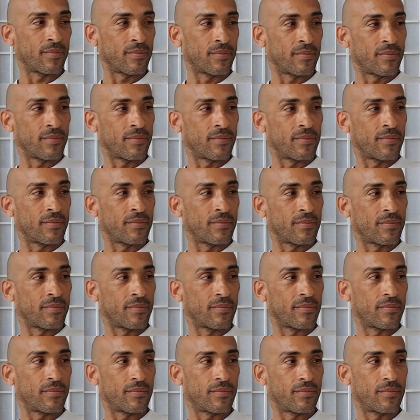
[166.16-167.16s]

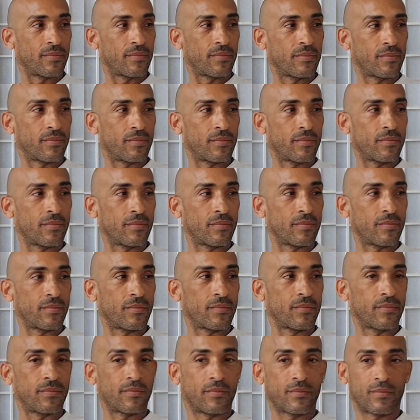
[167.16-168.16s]

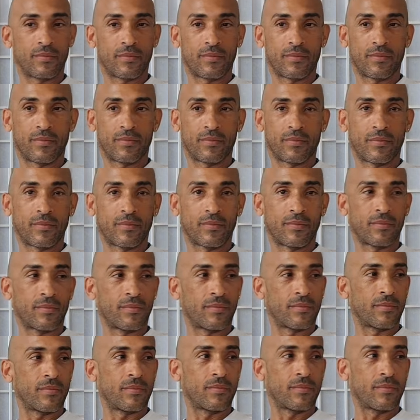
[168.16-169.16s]

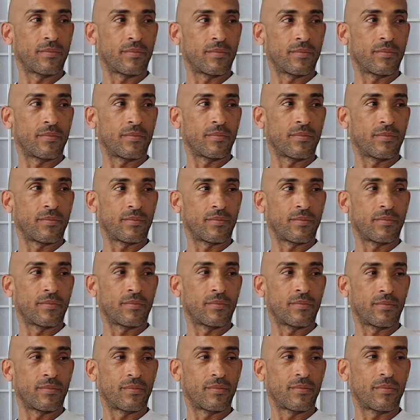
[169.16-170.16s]

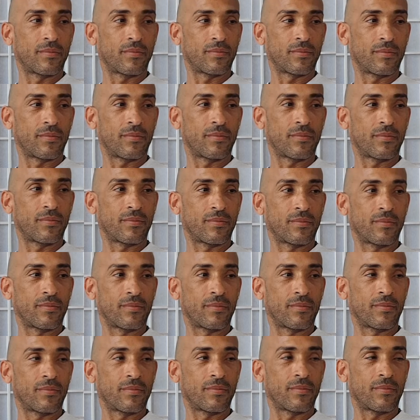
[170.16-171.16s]

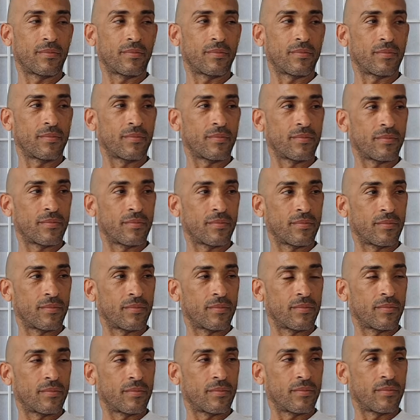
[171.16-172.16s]

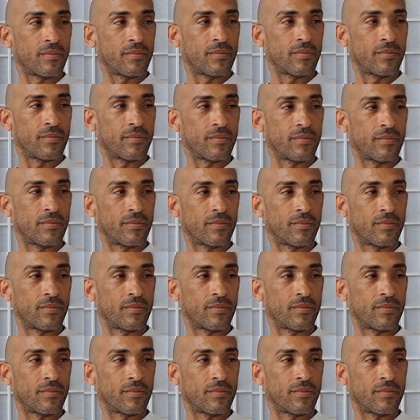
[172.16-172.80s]
This person isn't speaking.